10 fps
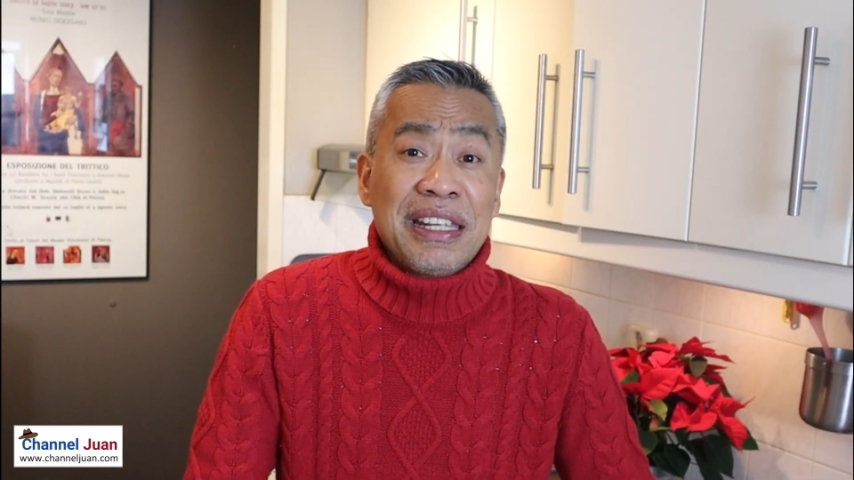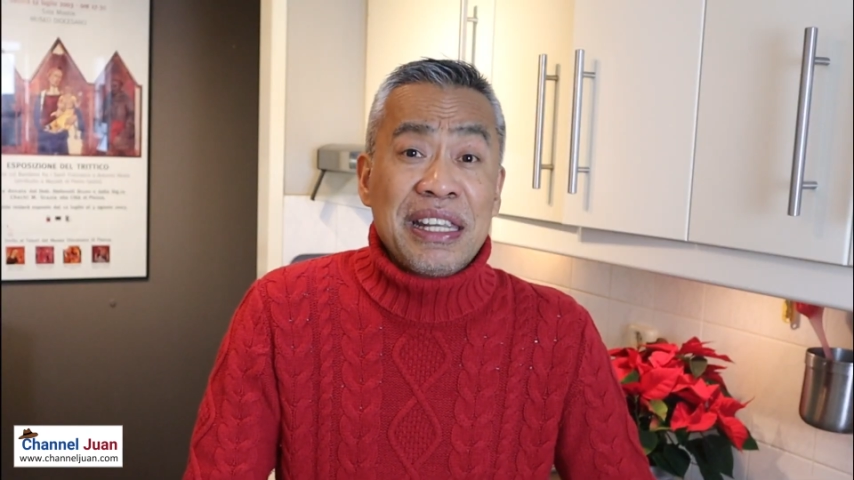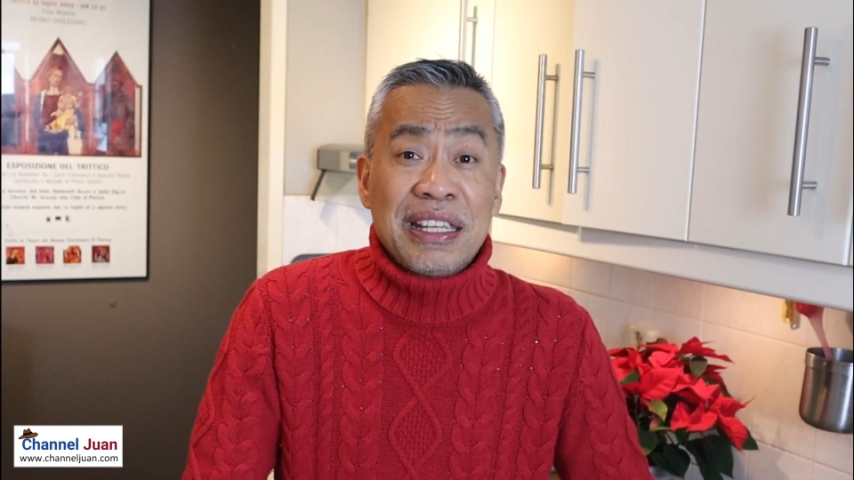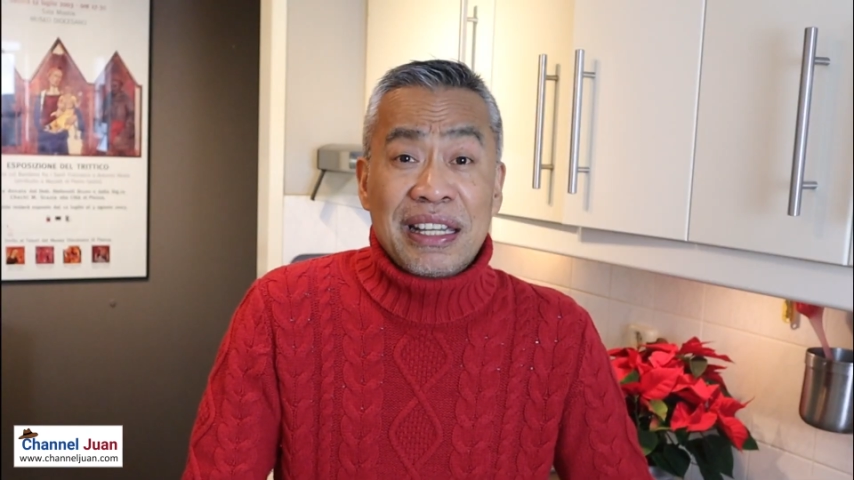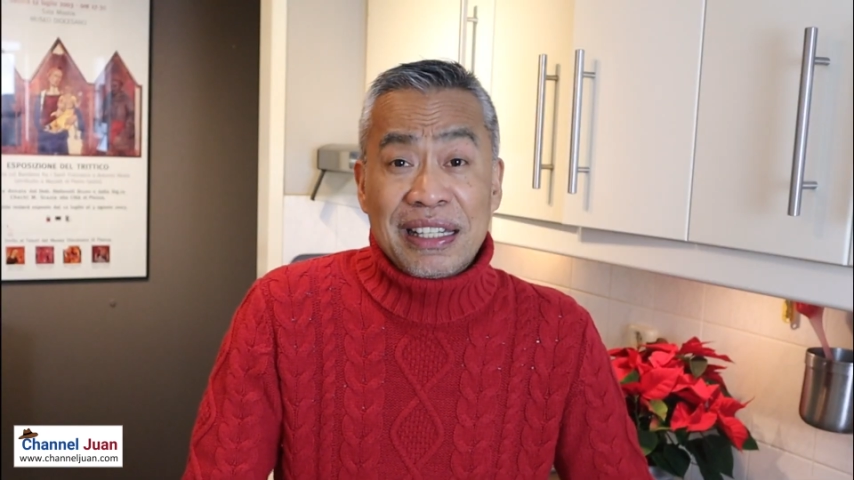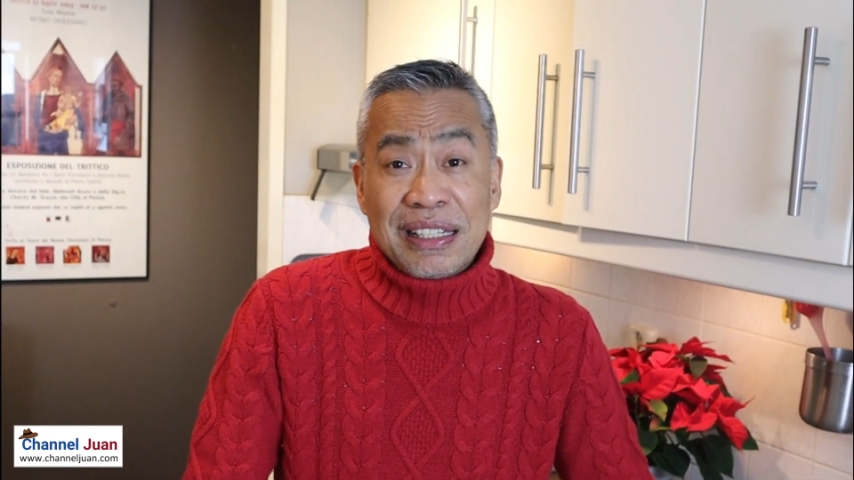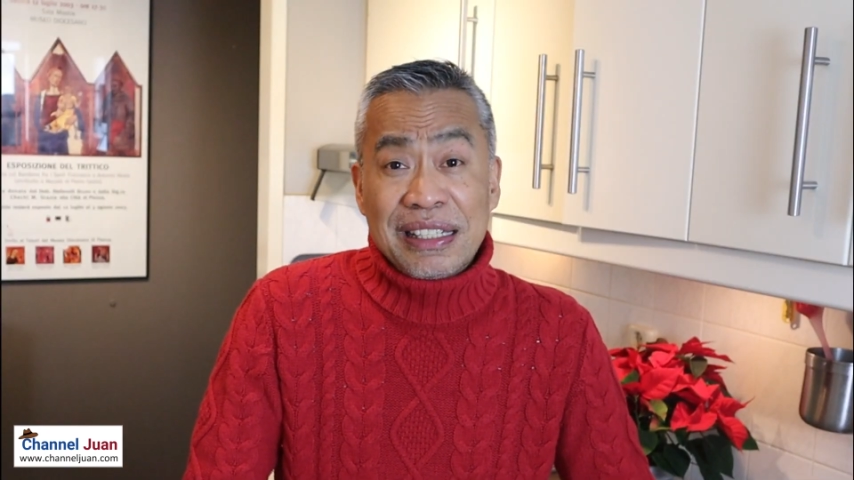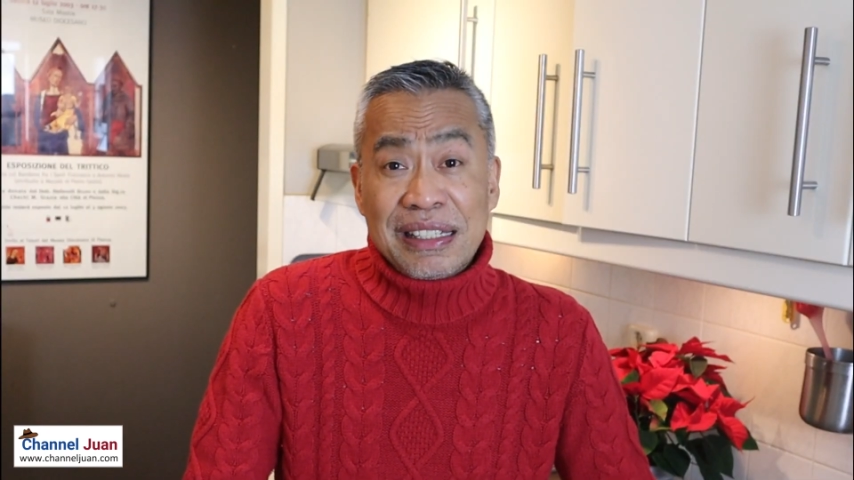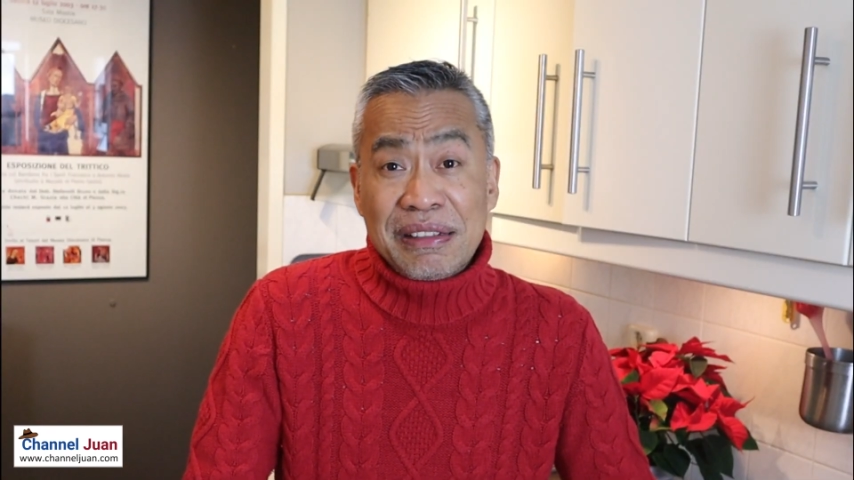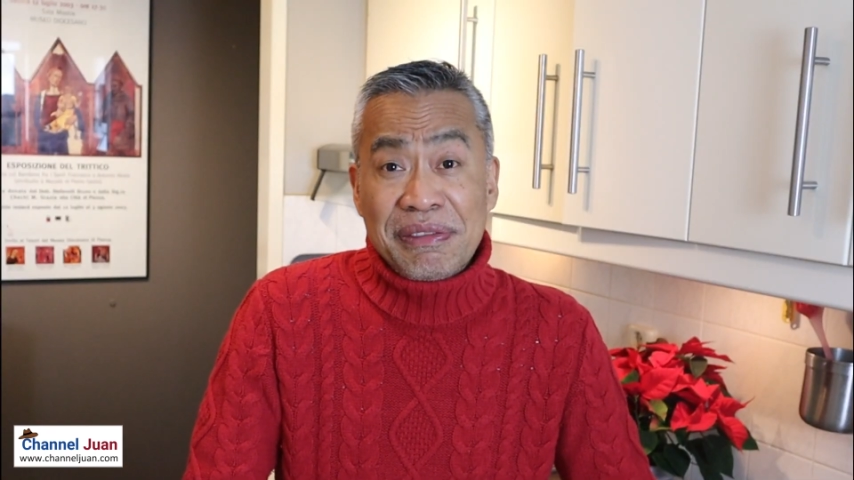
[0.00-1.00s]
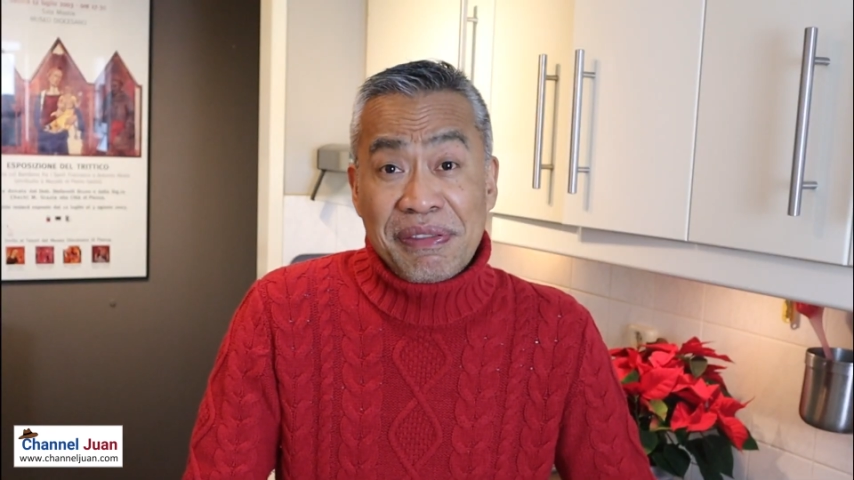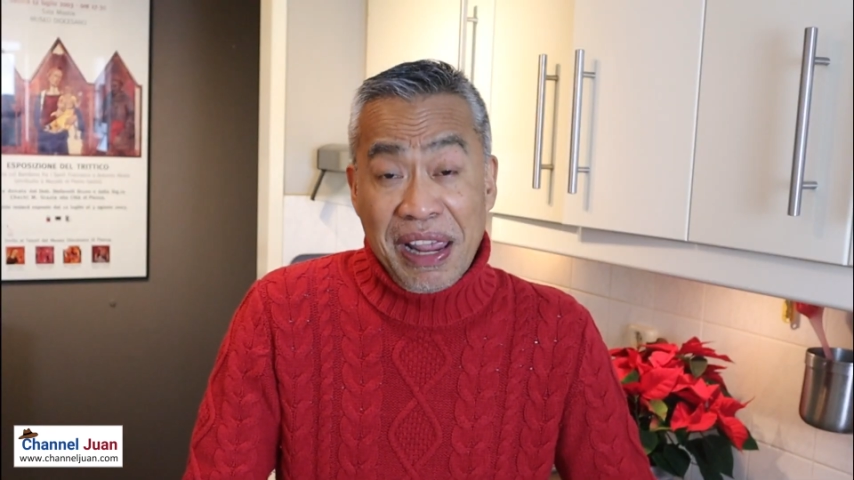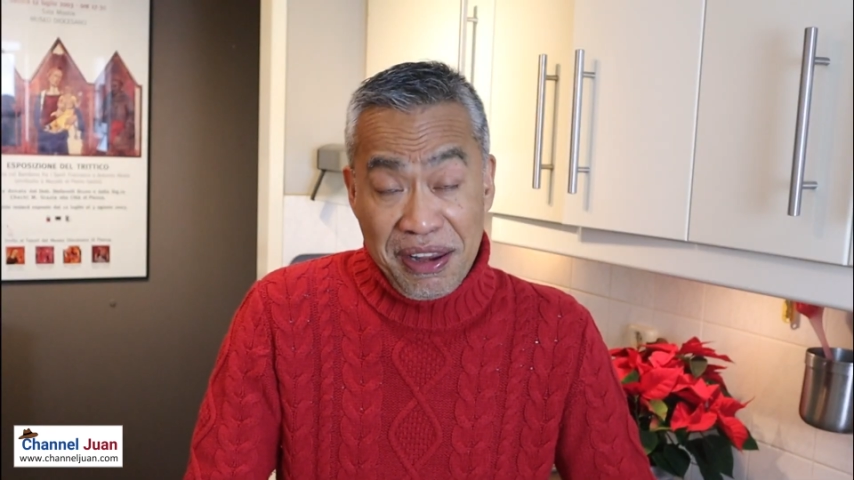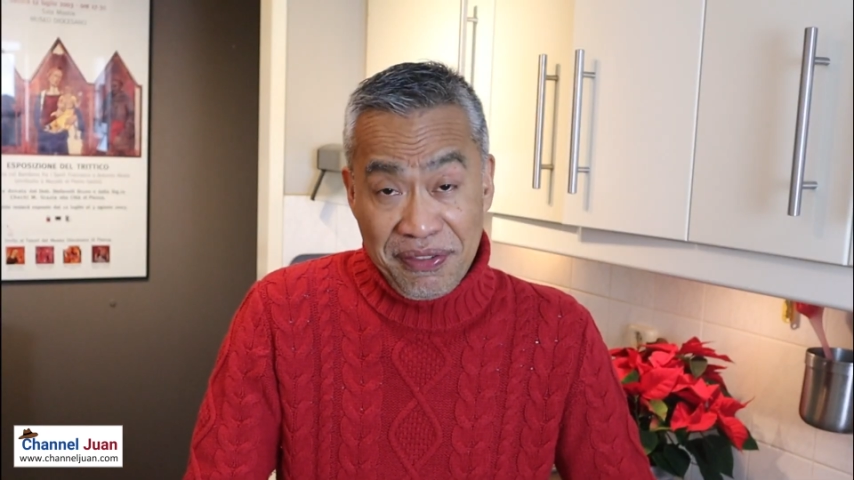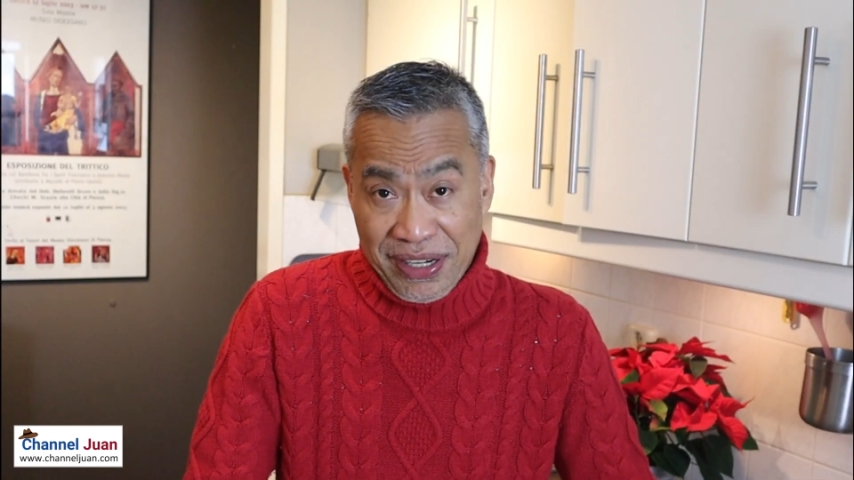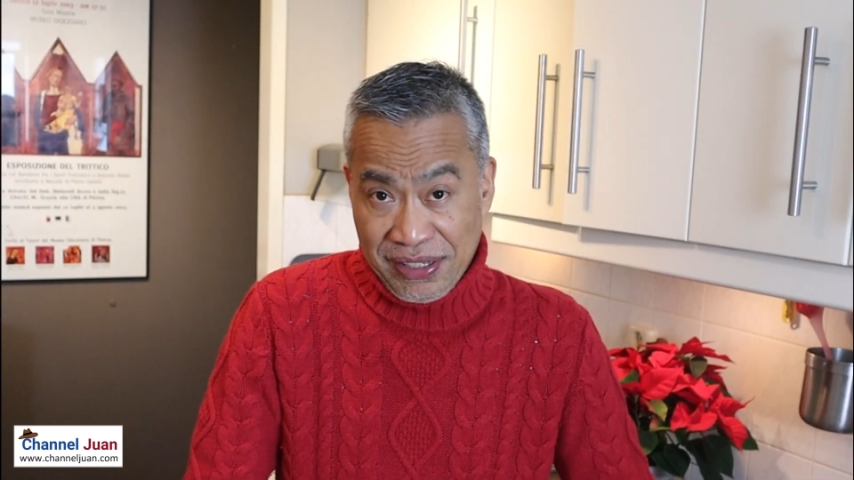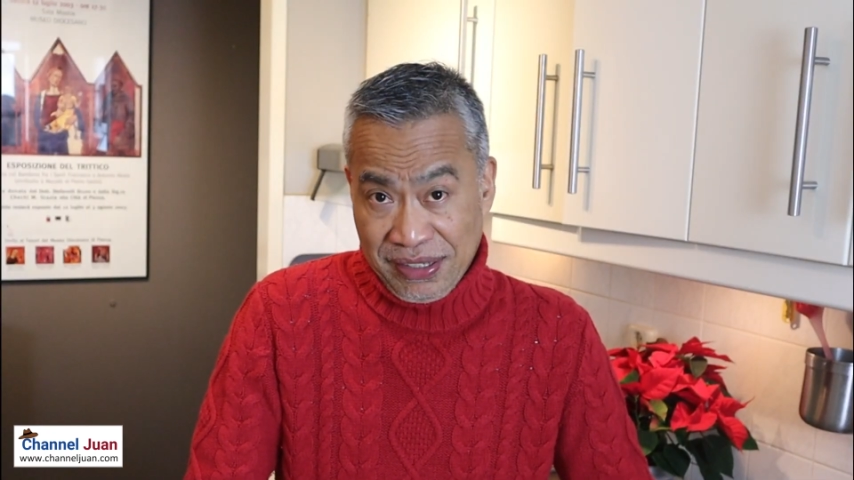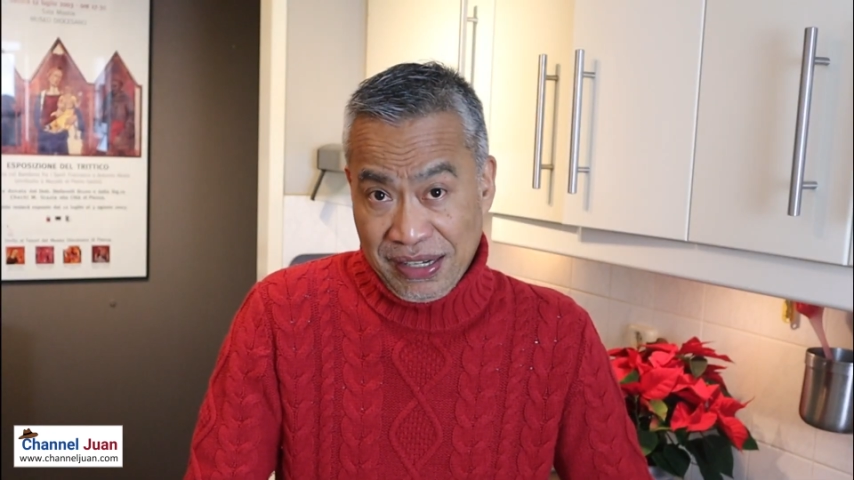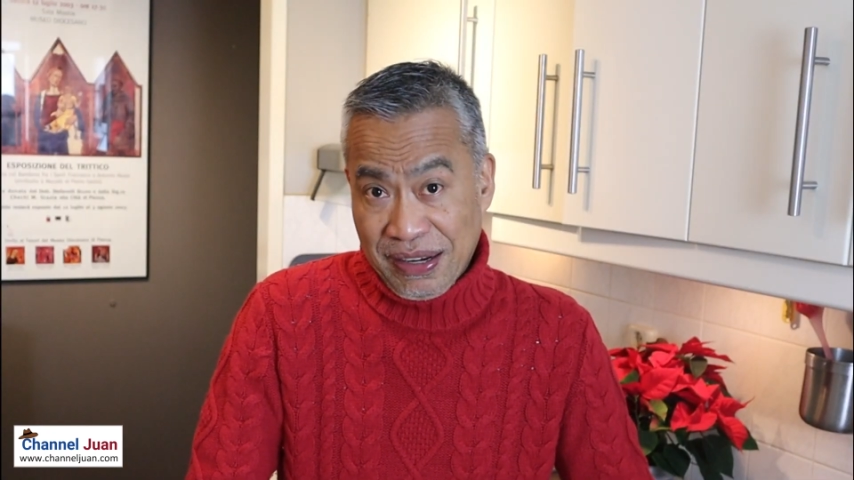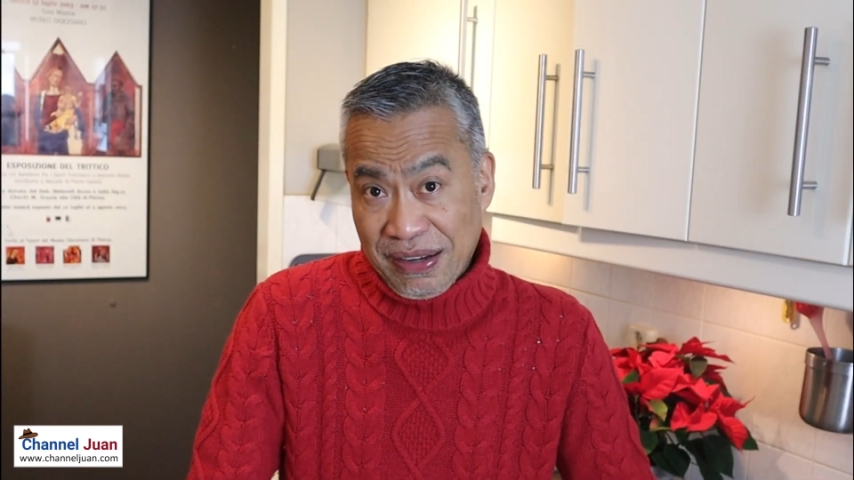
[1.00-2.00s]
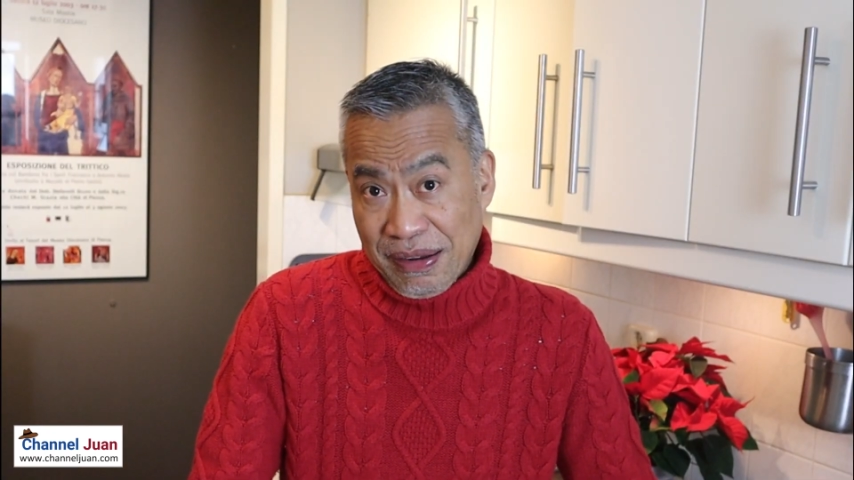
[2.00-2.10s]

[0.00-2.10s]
the favorite,